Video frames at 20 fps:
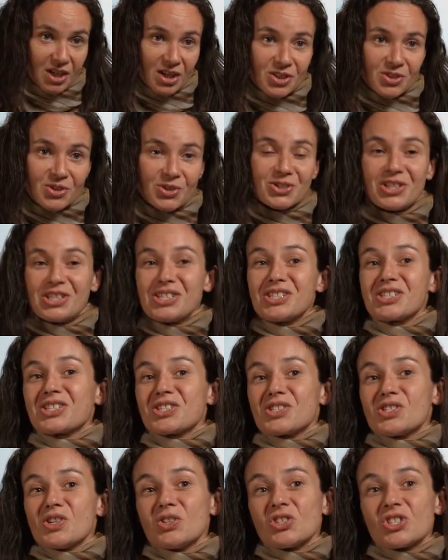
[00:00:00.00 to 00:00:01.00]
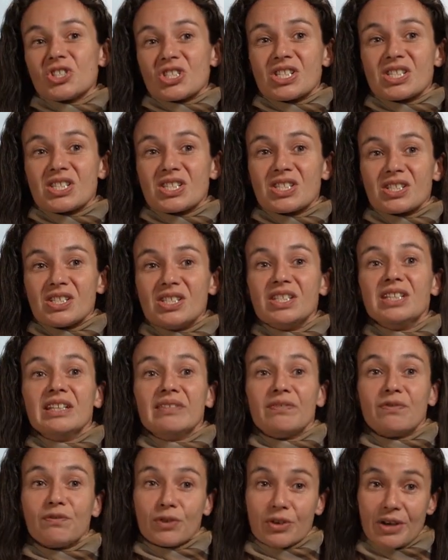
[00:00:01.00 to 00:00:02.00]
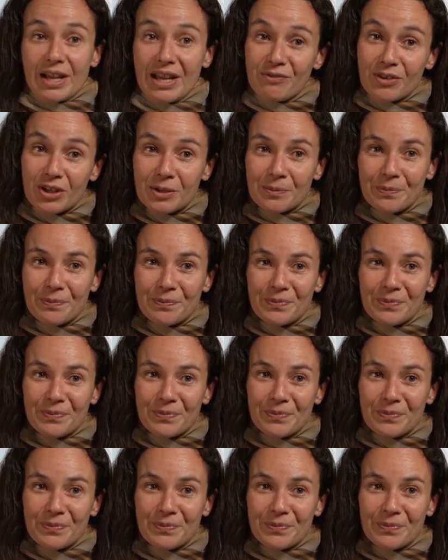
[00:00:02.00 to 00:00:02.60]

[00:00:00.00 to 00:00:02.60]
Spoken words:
So disks don't just live forever.